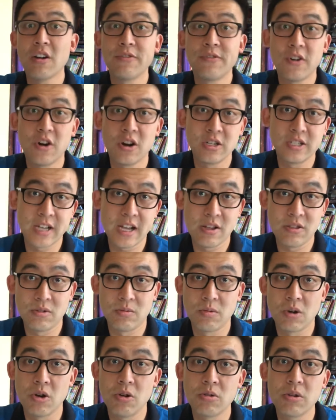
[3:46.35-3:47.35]
far down the
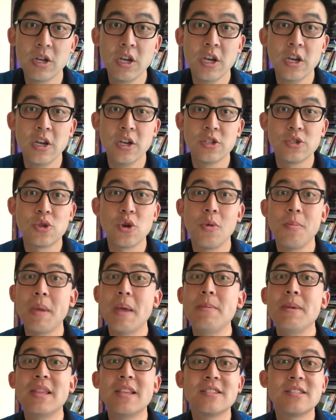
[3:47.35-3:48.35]
road. So
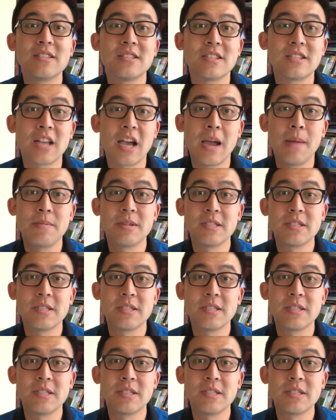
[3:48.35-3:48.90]
maybe this is a time to